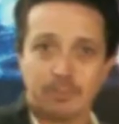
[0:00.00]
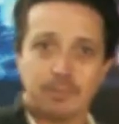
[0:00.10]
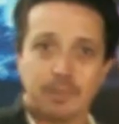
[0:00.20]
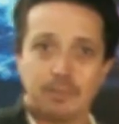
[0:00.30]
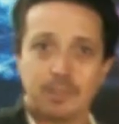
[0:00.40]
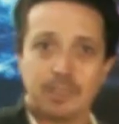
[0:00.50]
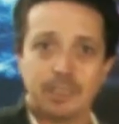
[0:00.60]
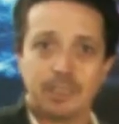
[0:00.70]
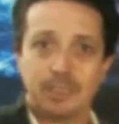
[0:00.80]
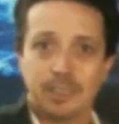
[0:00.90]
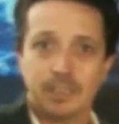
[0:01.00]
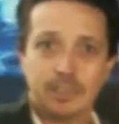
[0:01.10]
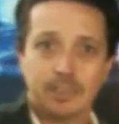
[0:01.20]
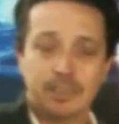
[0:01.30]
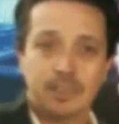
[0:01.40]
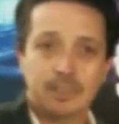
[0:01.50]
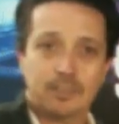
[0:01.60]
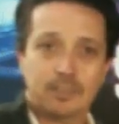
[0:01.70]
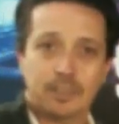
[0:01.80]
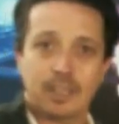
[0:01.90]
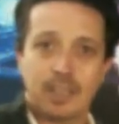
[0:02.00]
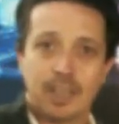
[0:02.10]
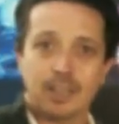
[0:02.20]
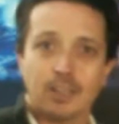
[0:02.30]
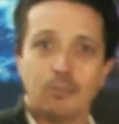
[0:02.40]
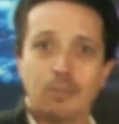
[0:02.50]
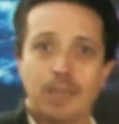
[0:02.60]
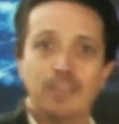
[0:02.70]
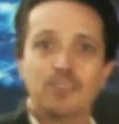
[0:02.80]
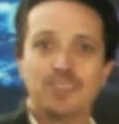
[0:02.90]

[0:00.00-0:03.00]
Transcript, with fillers: obviously uh, checking out girl bands.